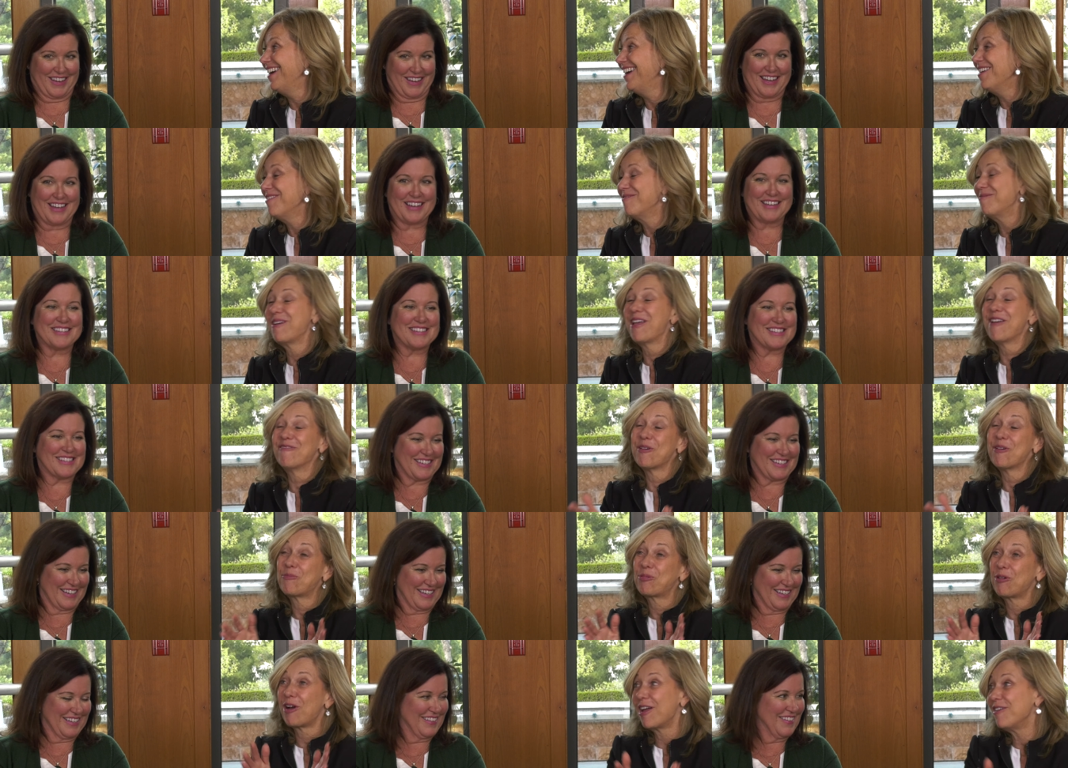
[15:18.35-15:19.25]
Speaker 1: Yes. We have a
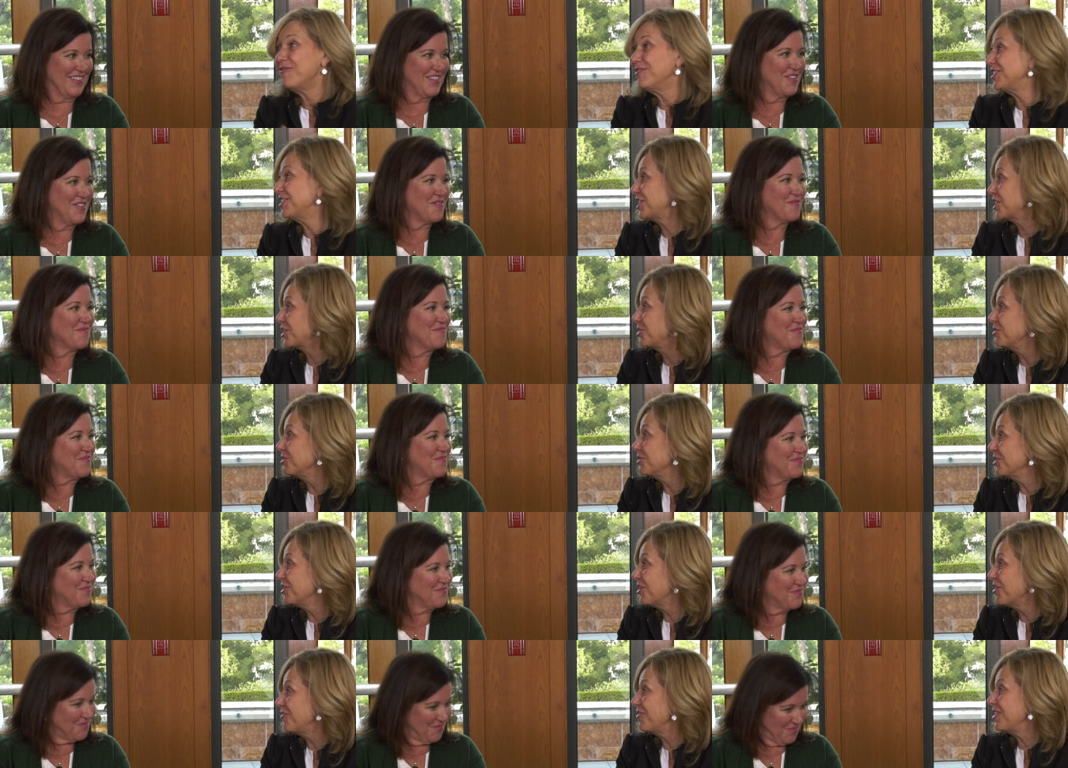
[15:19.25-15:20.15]
private school
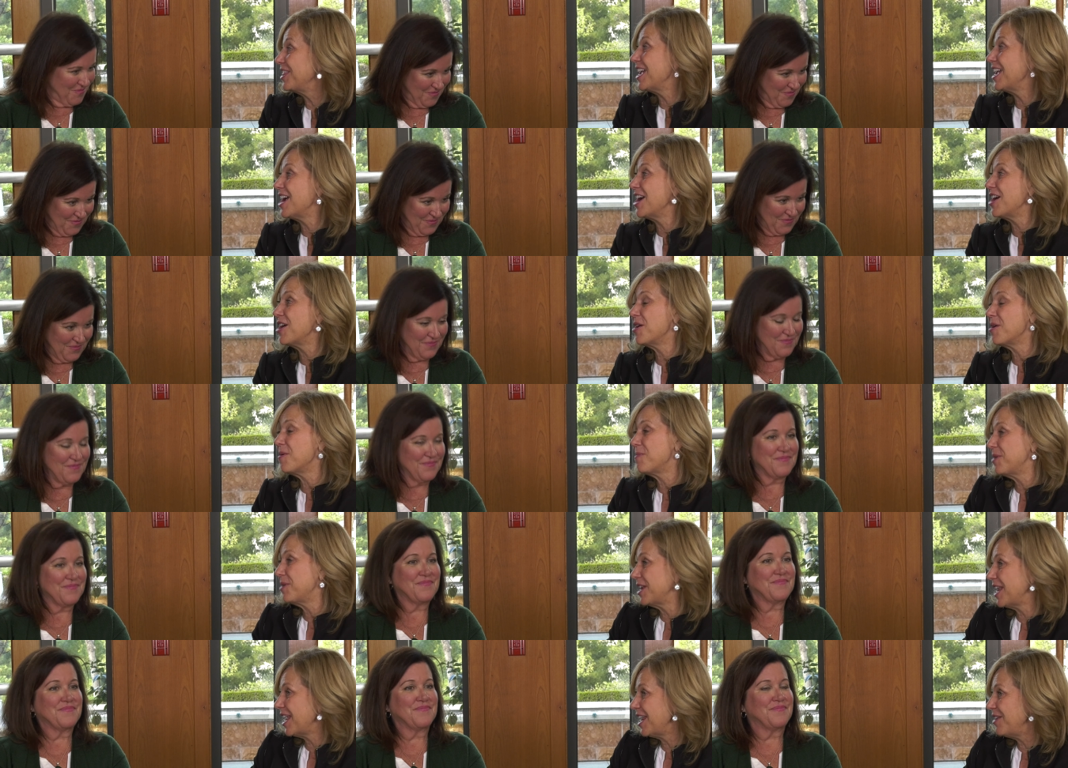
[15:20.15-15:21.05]
over mm -hmm. there. But
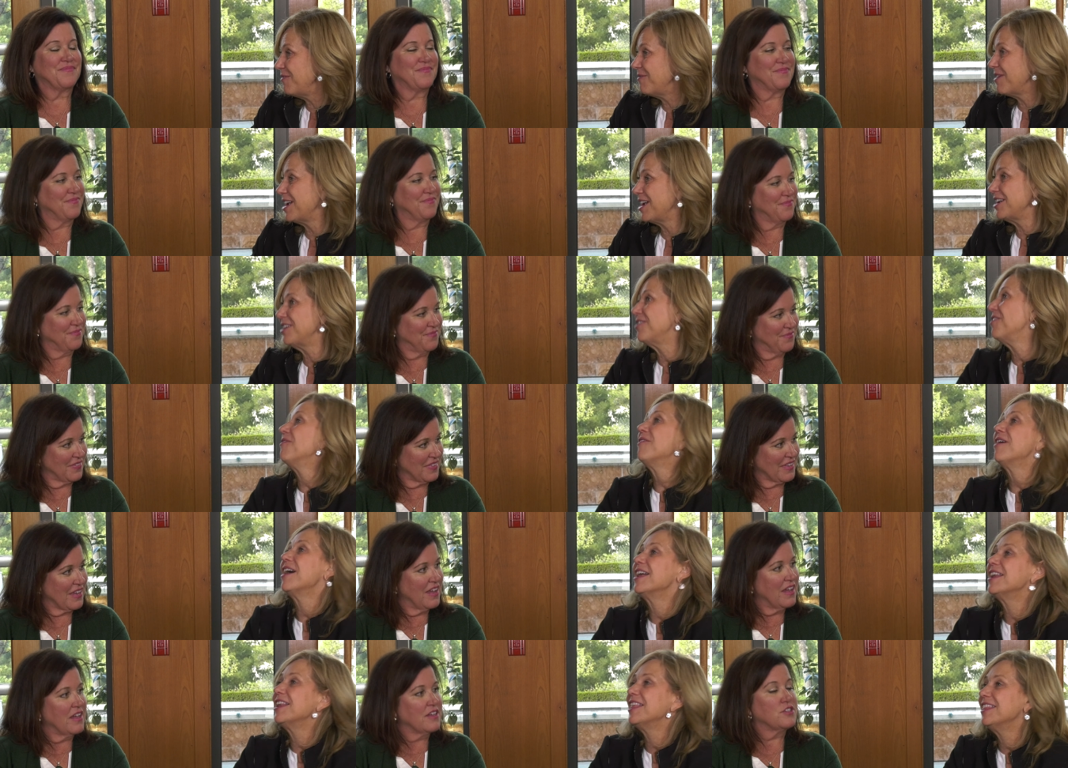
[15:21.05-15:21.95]
anyway, go
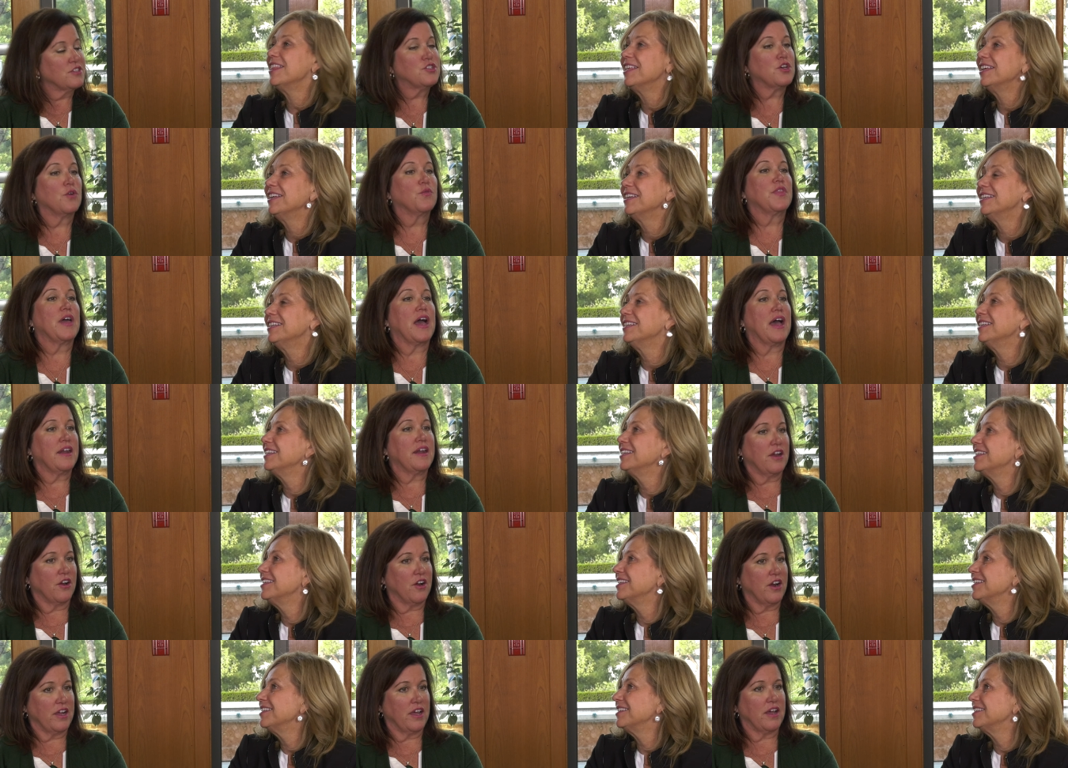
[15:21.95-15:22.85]
on.
Speaker 2: So that
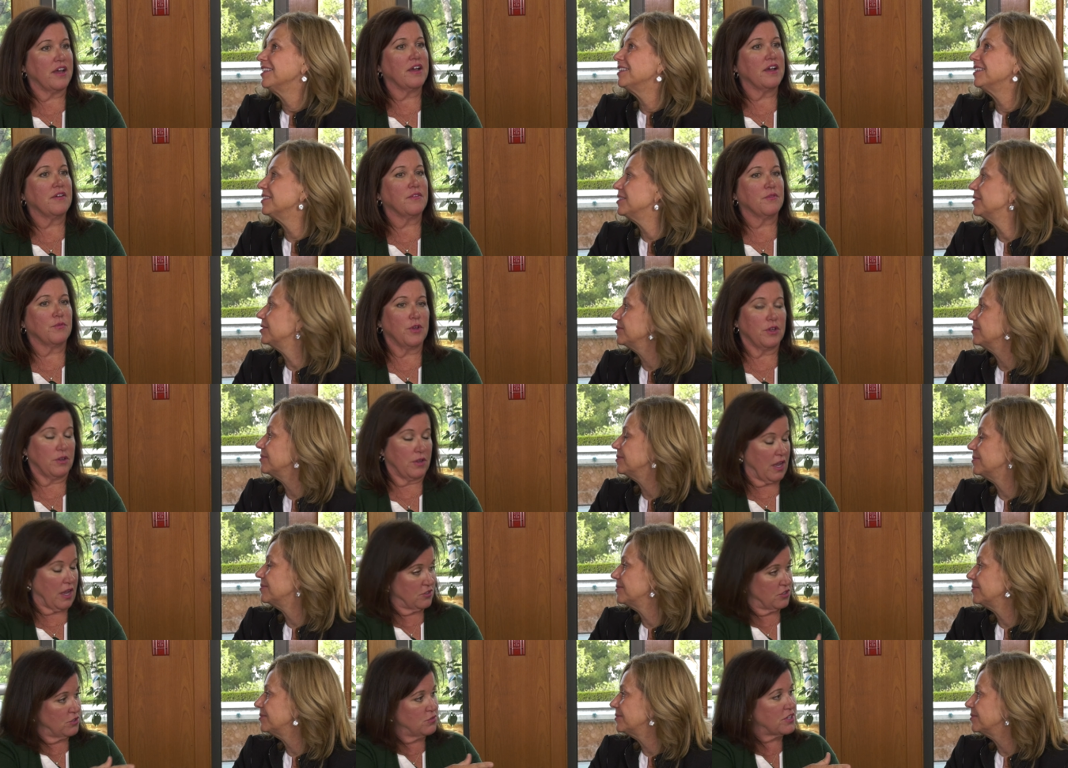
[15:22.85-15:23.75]
area,
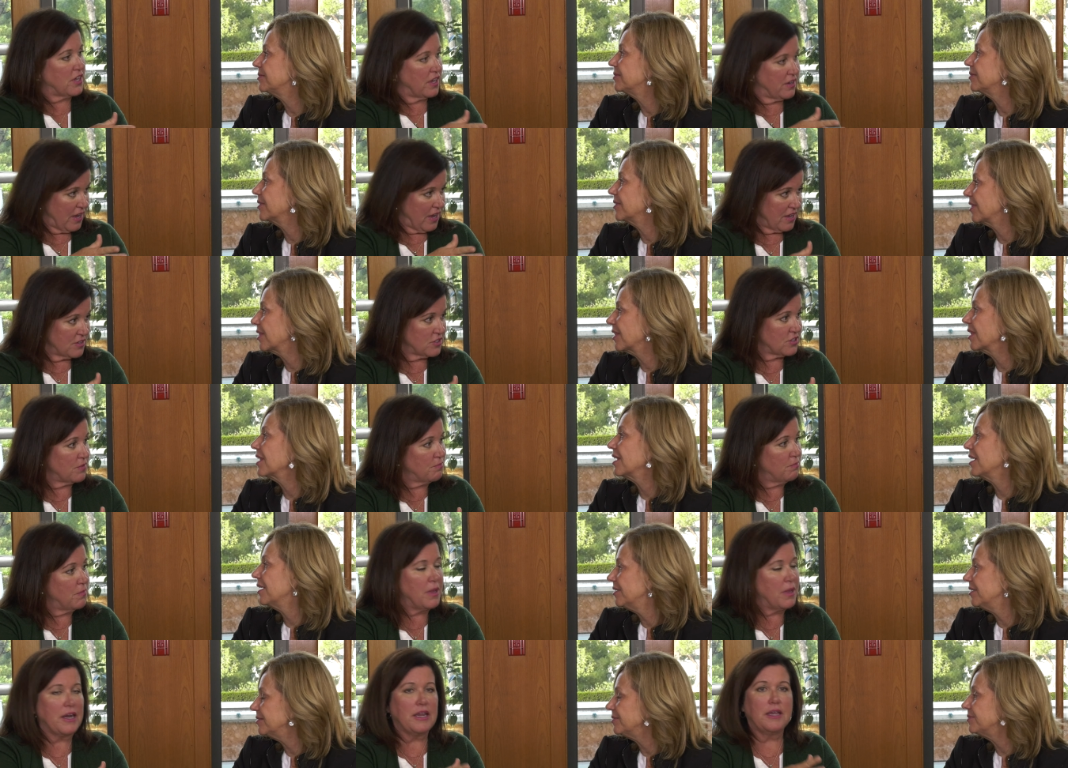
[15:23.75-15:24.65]
as you said, has
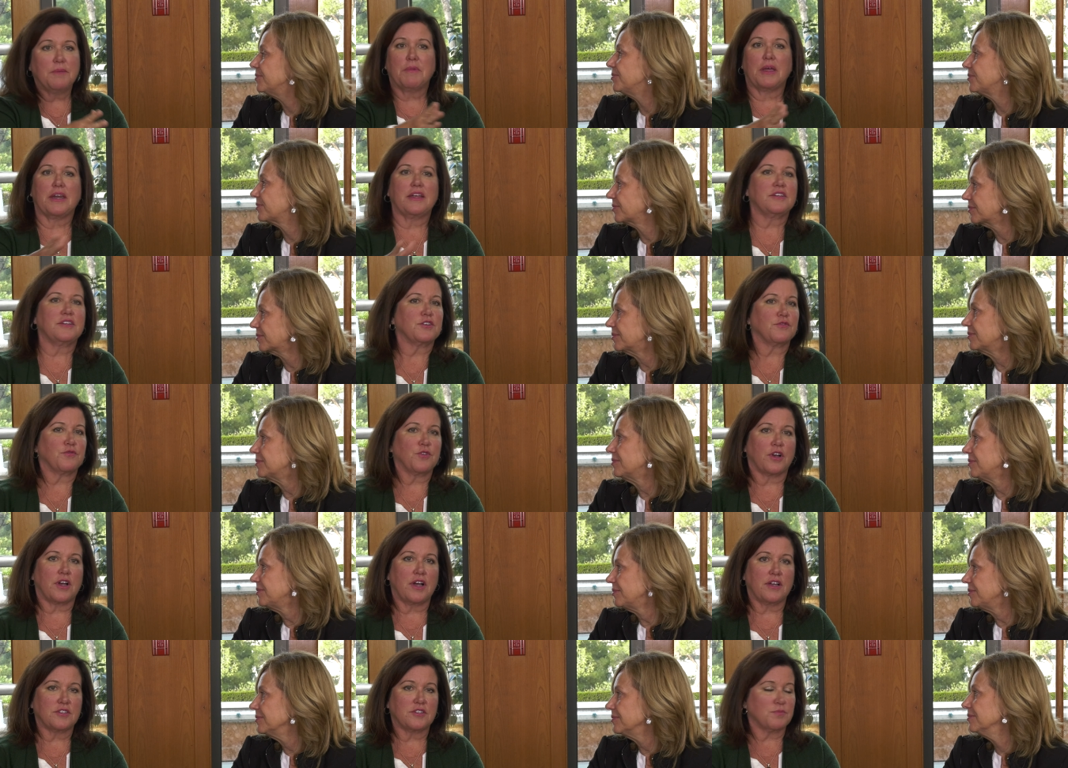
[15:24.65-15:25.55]
many many different
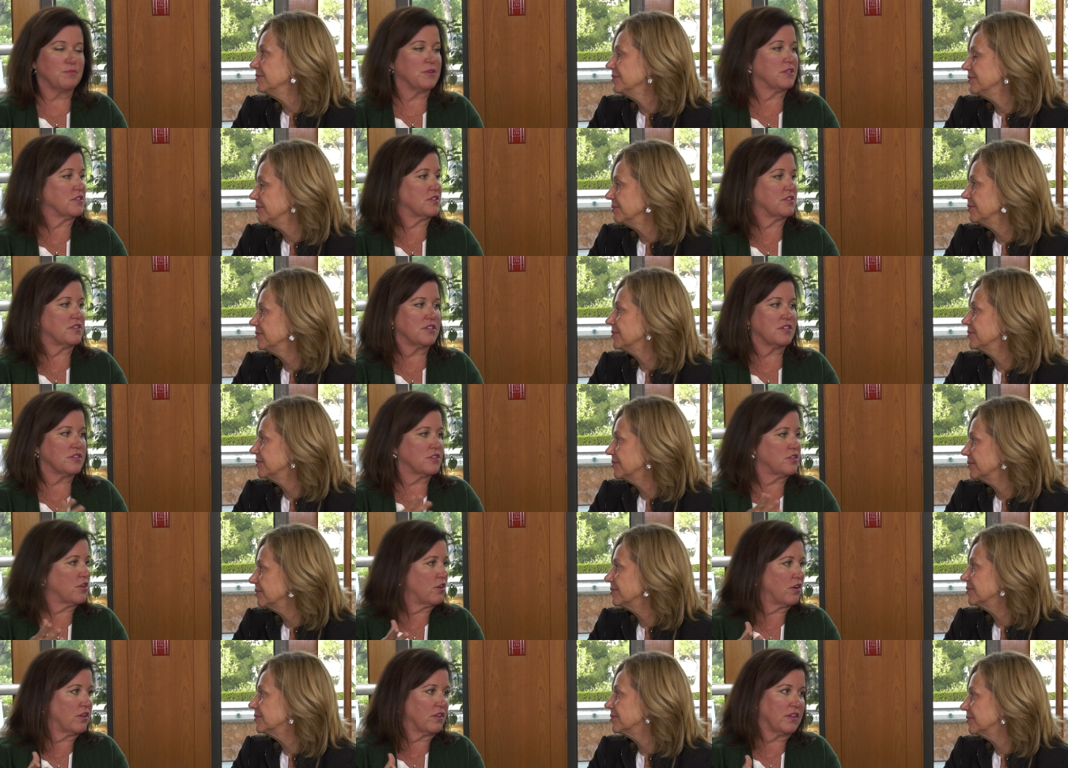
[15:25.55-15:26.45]
kinds of businesses.
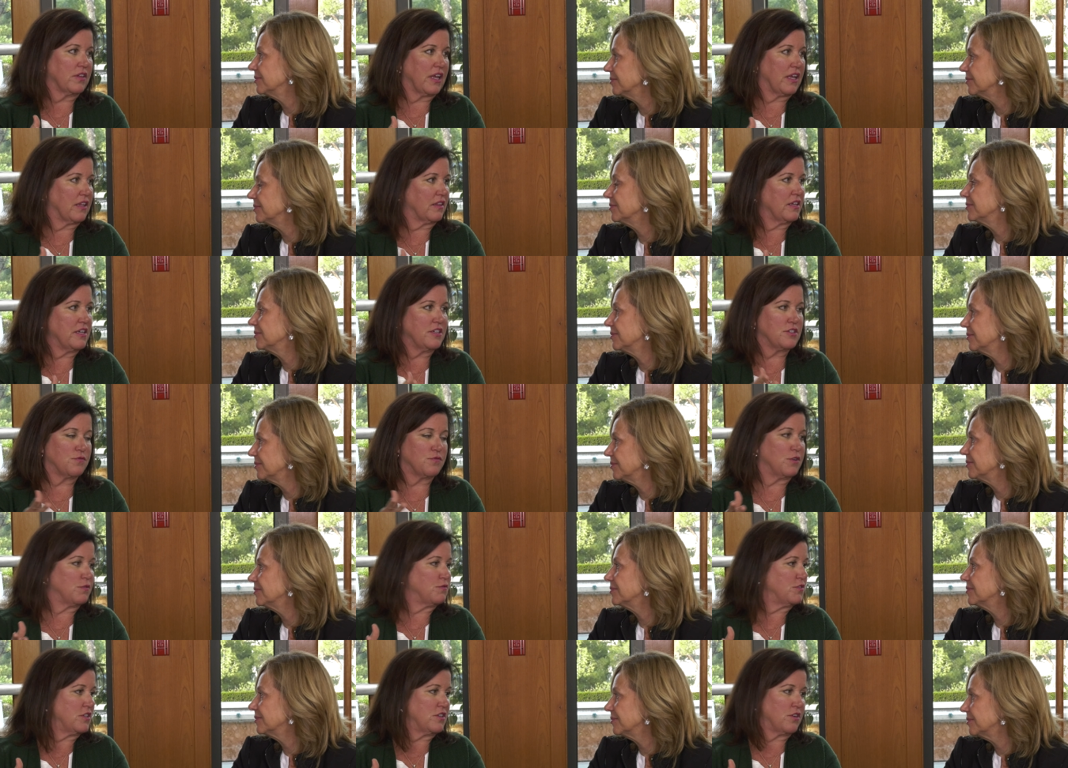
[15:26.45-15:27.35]
There are at least
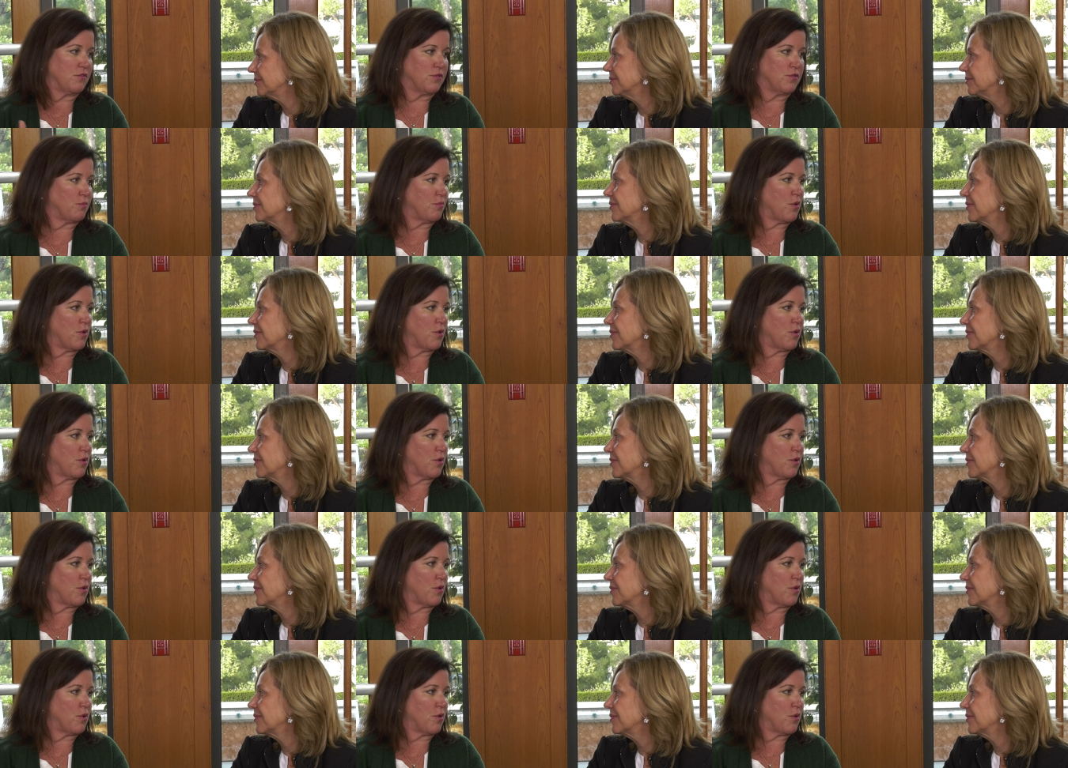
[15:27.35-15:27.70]
fifty different